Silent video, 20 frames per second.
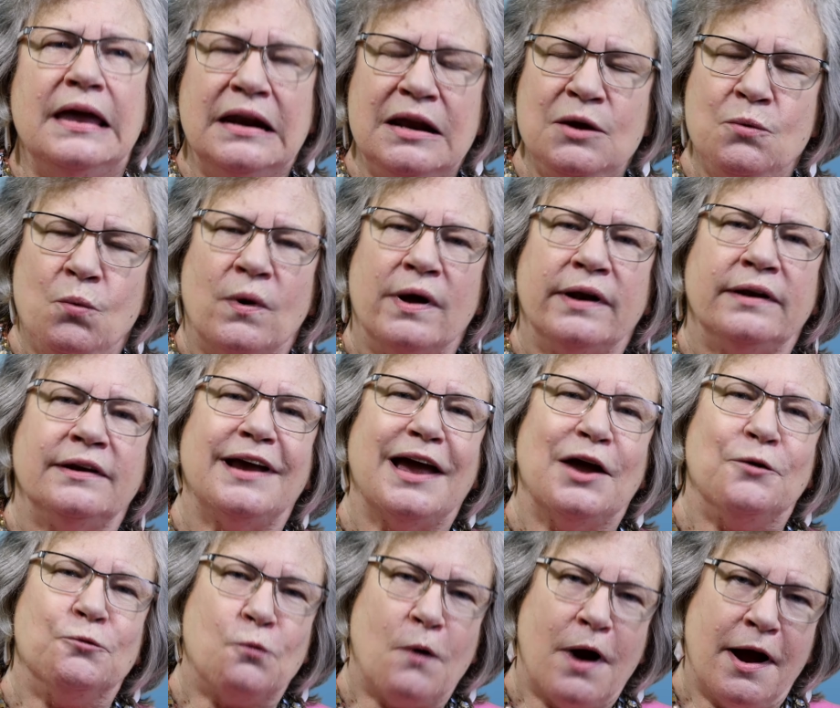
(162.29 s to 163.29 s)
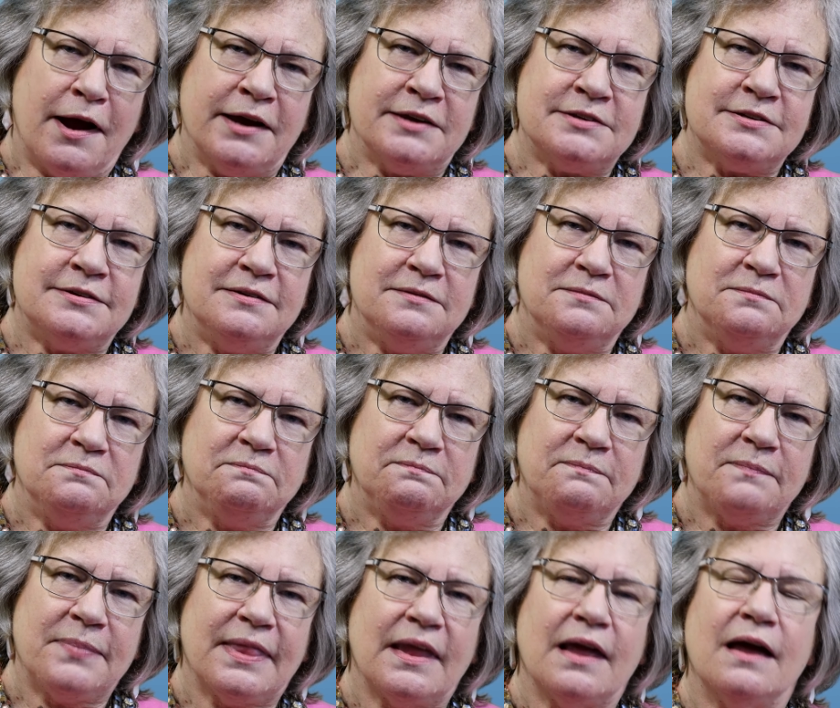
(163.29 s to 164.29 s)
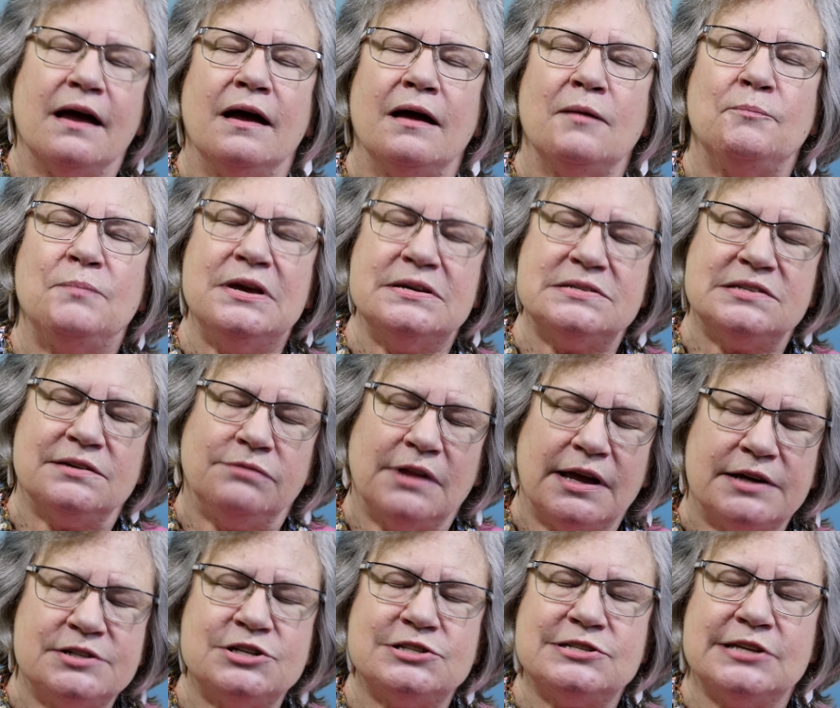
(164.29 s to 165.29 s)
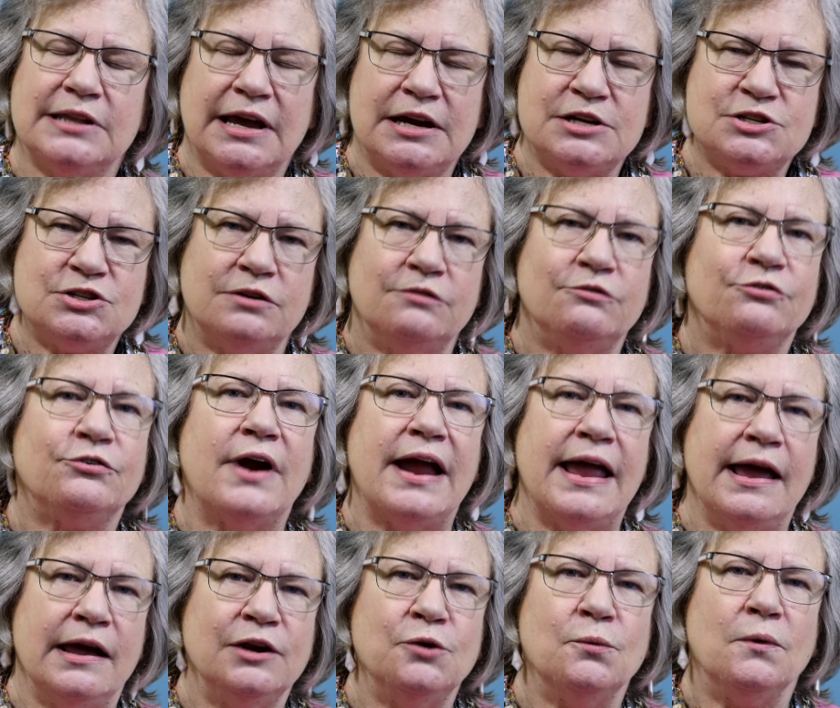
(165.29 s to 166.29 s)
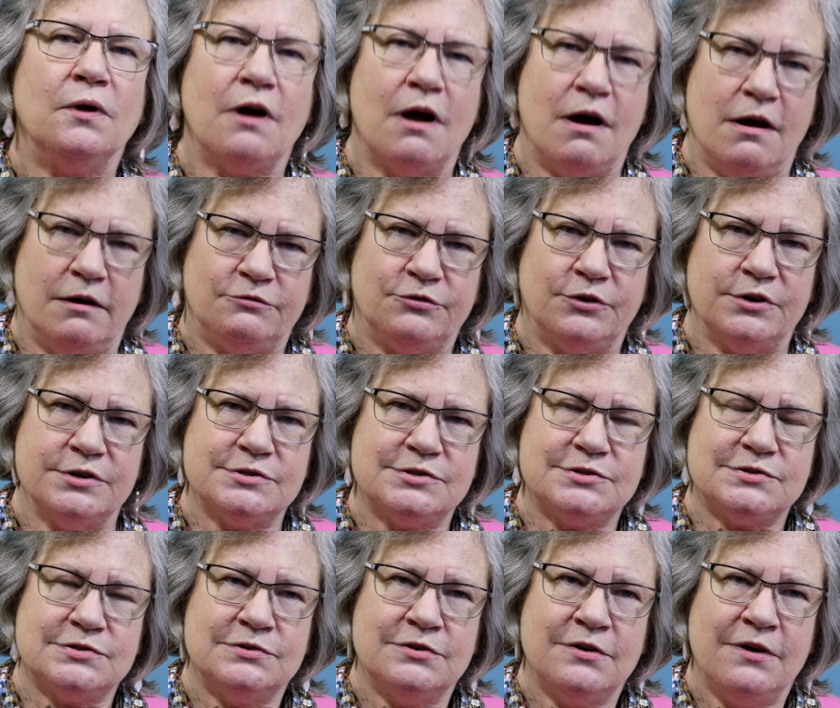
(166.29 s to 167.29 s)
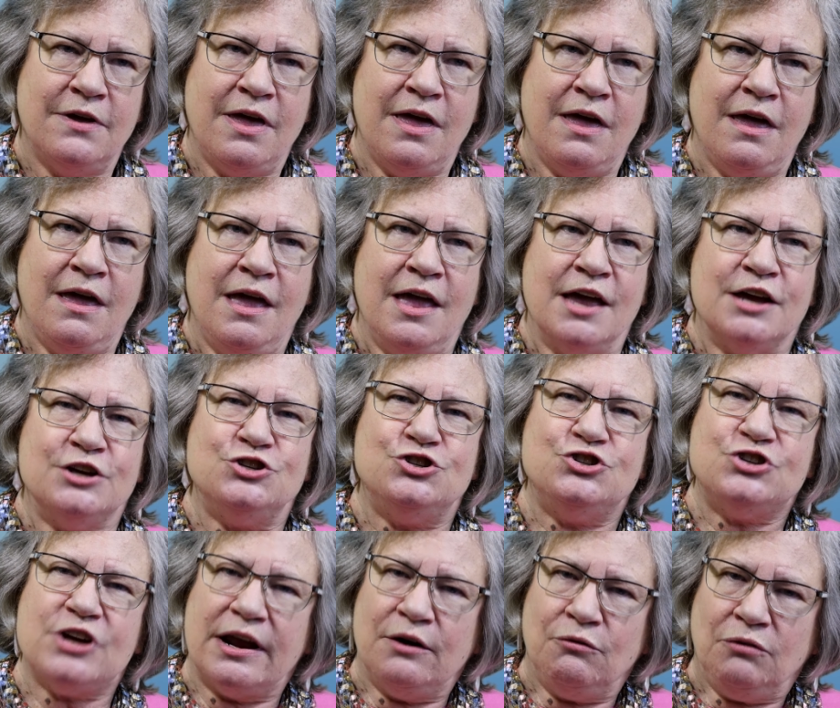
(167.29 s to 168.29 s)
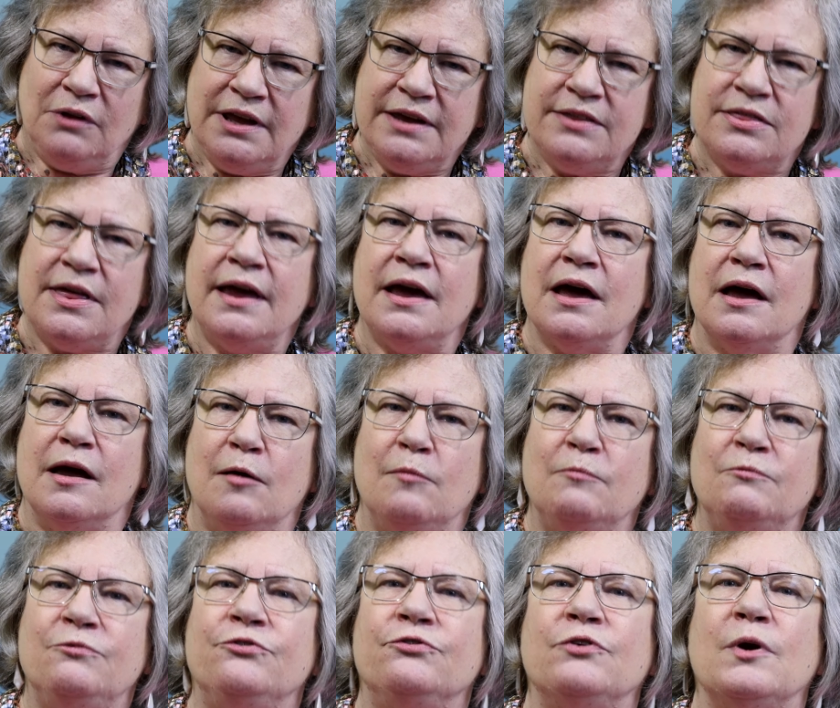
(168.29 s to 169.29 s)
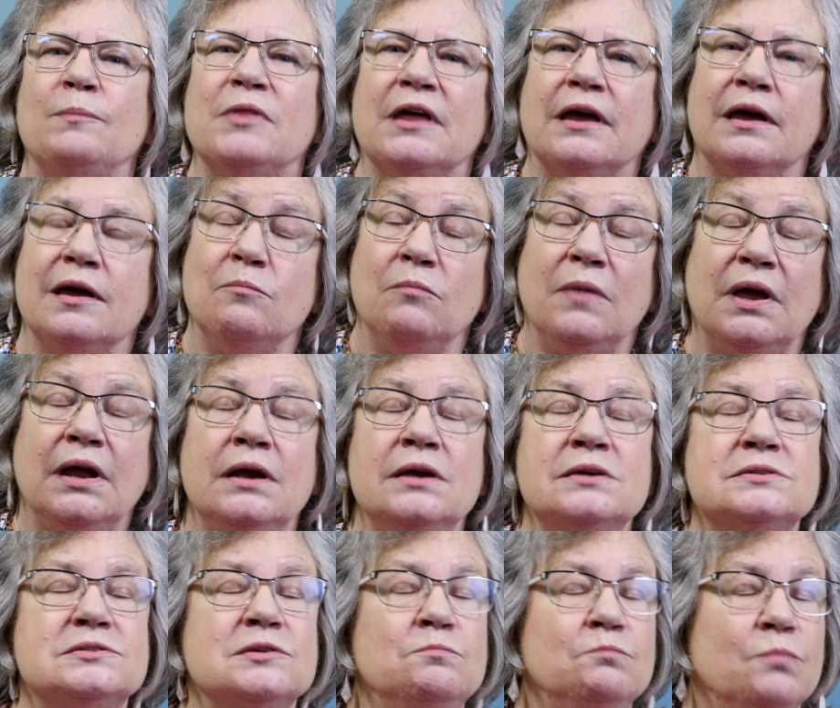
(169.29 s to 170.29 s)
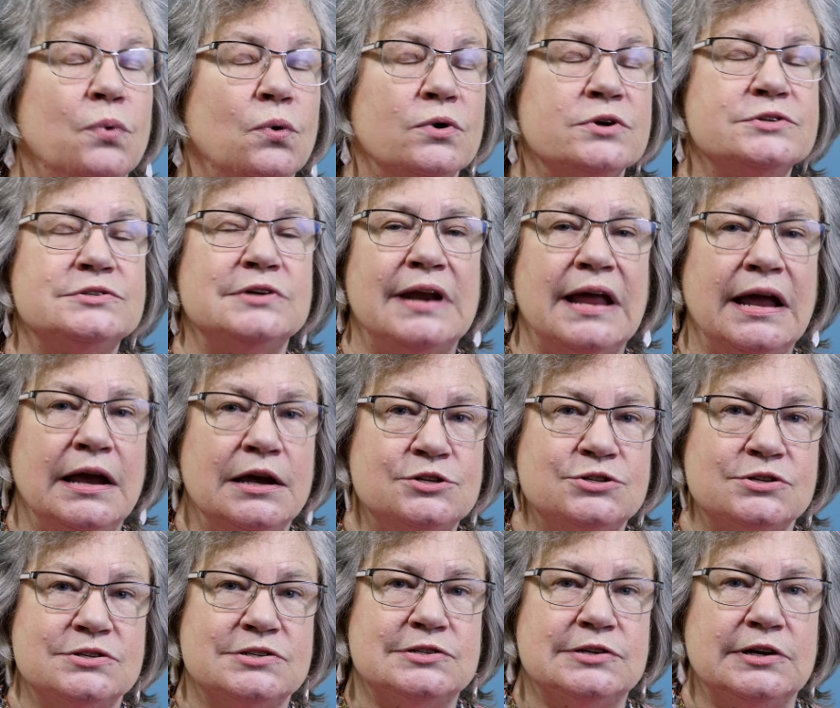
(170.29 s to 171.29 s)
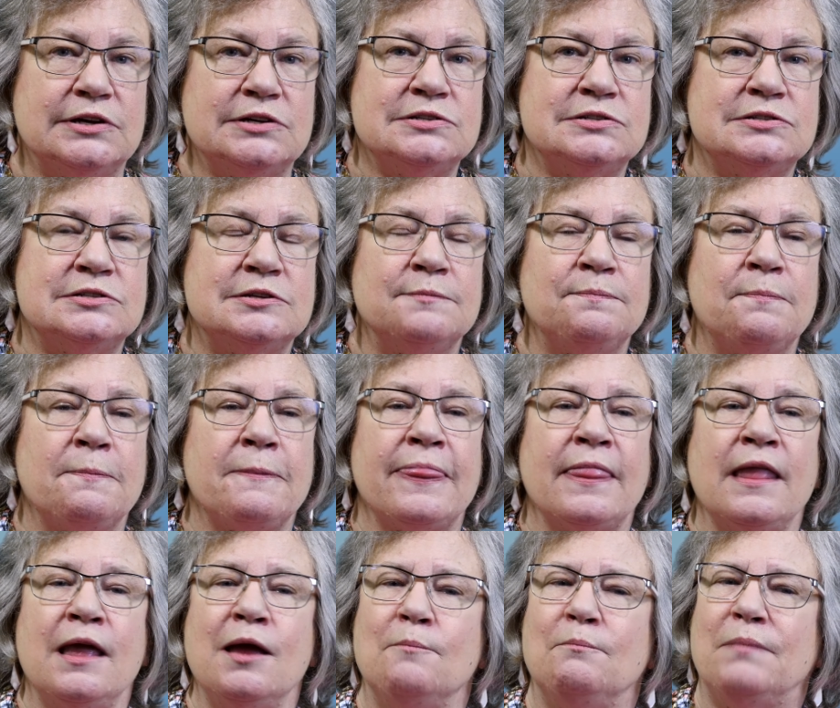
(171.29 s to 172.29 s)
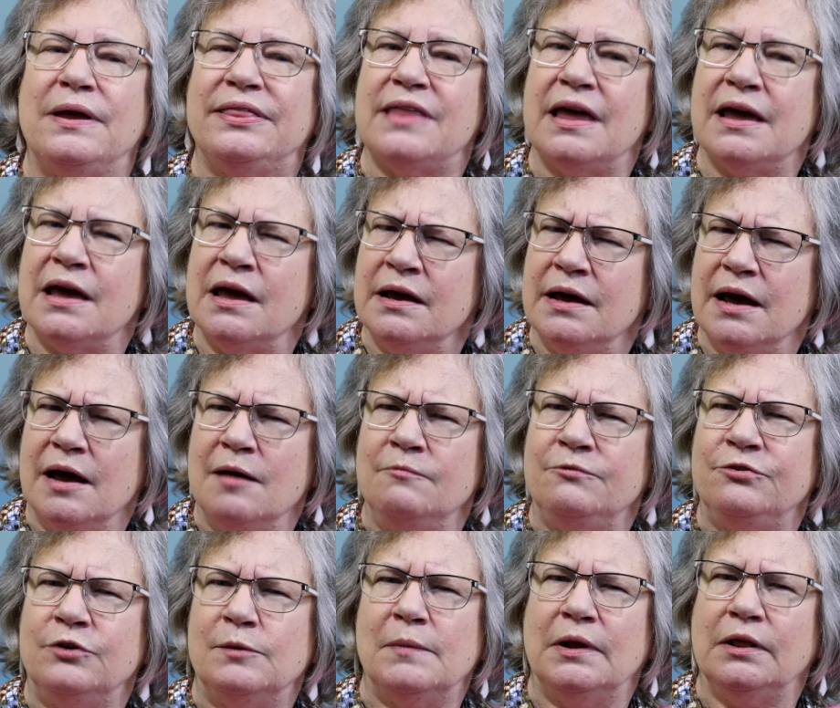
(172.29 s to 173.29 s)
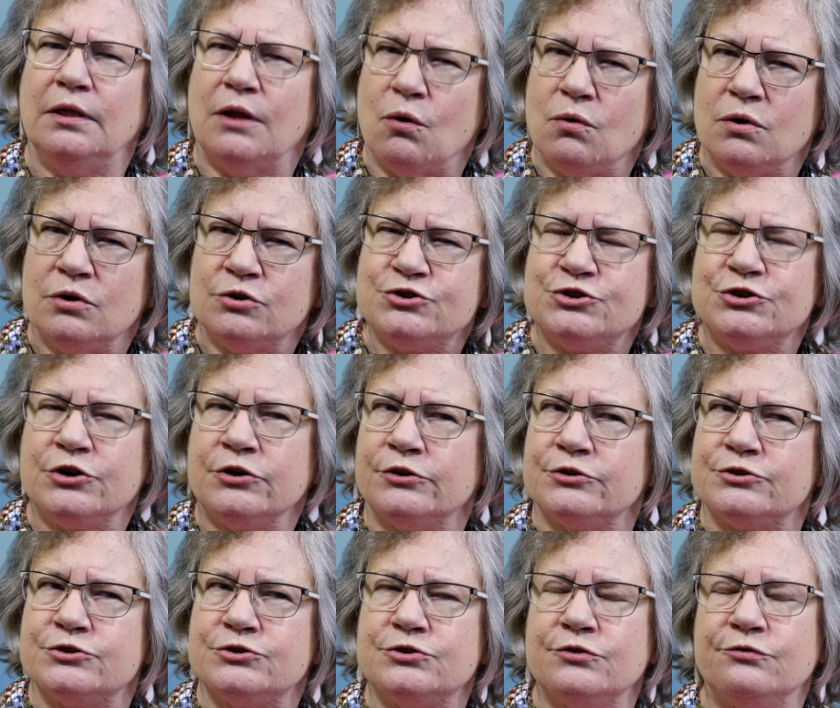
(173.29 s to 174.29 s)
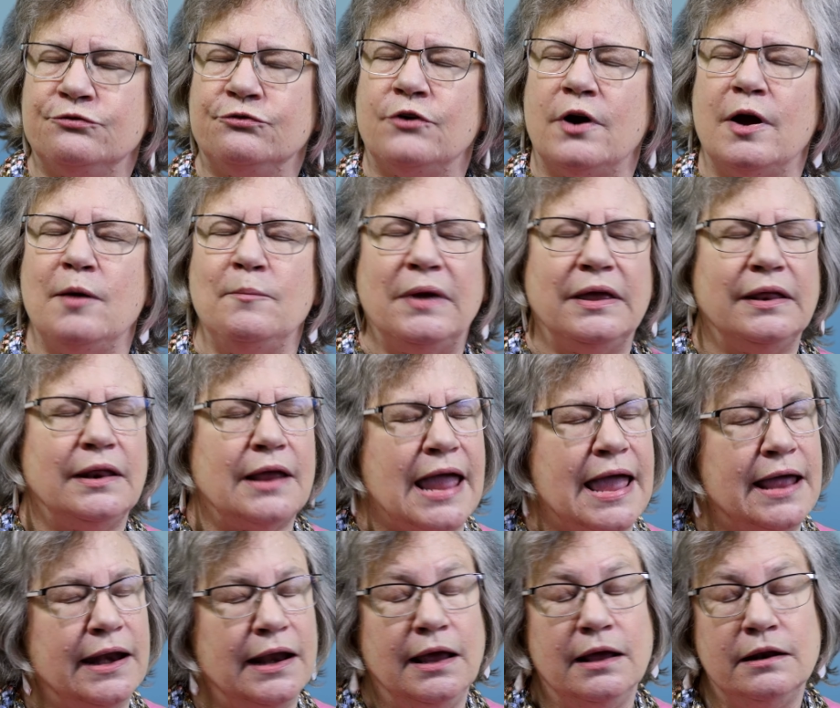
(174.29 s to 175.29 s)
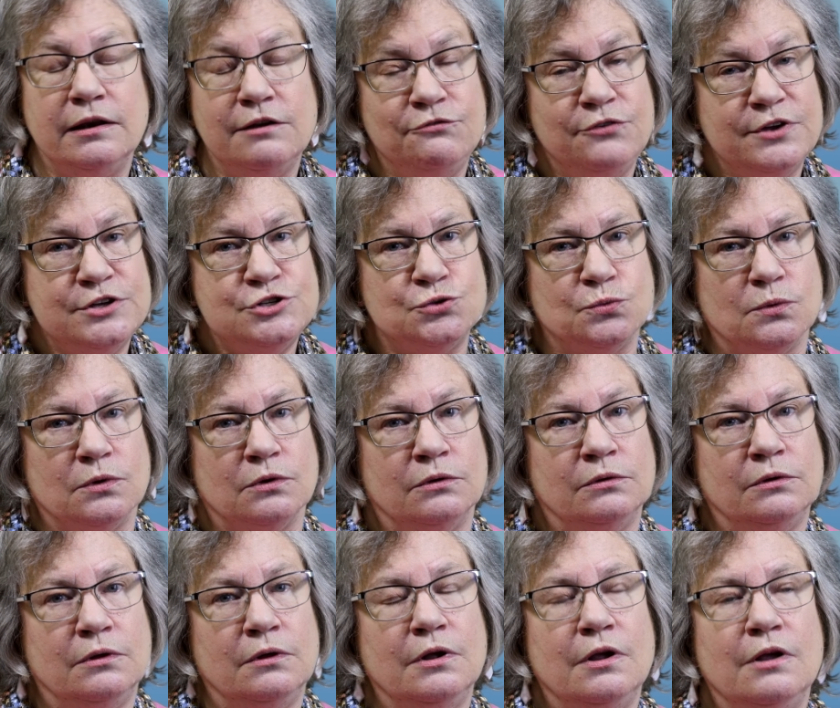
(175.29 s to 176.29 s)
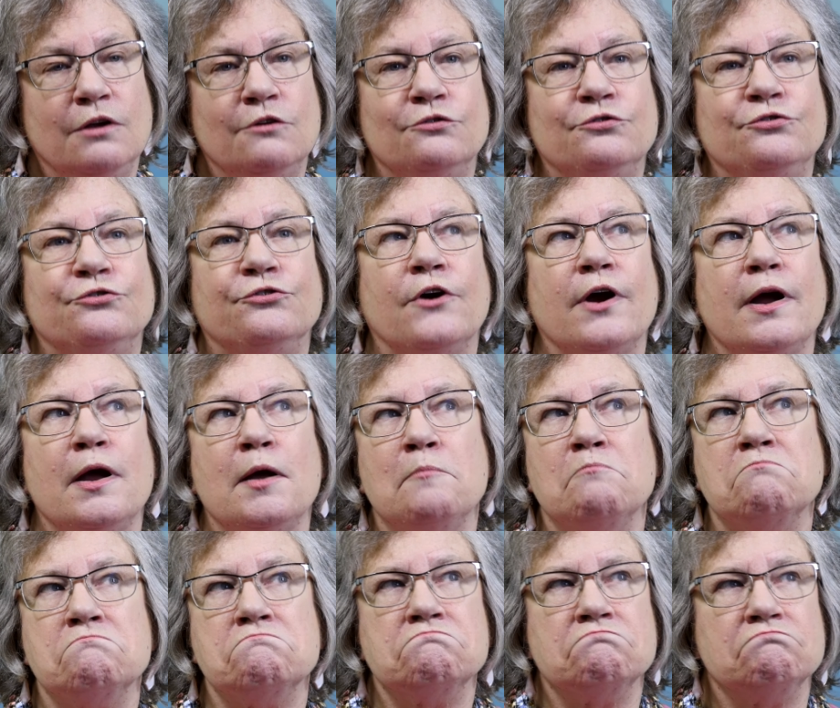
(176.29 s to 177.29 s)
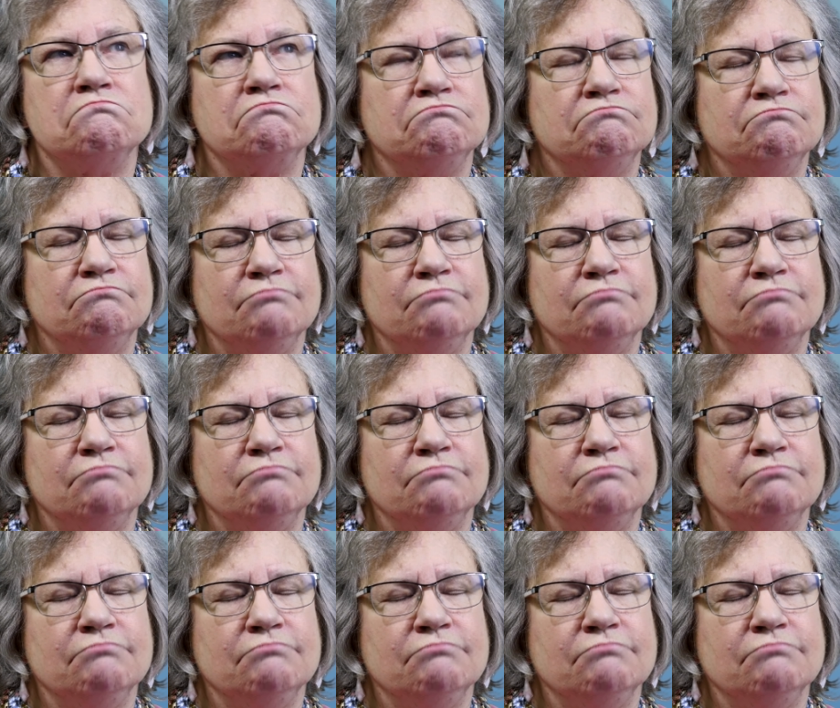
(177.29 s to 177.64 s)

Anyone can write a piece of legislation for annual conference. Generally, they come from the committees and boards and agencies, but they can come from a local church, from an individual, from